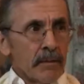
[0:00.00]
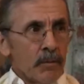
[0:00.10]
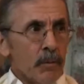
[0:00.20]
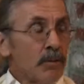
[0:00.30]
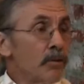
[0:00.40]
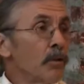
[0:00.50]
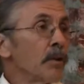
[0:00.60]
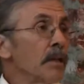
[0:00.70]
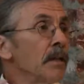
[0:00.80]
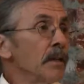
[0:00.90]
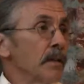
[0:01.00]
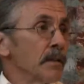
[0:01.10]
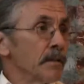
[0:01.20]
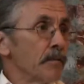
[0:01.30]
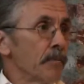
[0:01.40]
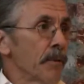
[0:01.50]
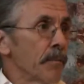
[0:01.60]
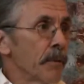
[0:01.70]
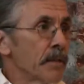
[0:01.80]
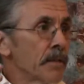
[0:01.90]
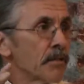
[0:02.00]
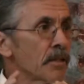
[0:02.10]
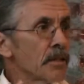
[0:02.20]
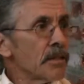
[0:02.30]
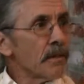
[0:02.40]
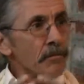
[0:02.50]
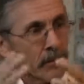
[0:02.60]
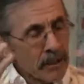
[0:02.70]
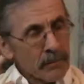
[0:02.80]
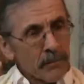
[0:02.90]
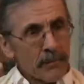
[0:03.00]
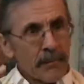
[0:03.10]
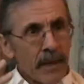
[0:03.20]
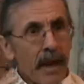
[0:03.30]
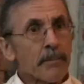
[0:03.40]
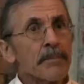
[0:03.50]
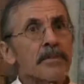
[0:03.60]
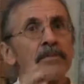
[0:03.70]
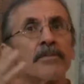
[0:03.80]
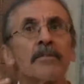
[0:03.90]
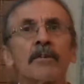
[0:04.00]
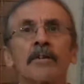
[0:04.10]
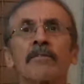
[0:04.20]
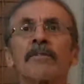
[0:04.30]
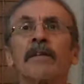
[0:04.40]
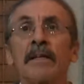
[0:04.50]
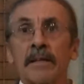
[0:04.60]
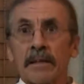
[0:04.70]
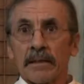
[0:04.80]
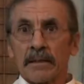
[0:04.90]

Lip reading: when you go to India, because there's a definite atmospheric feeling,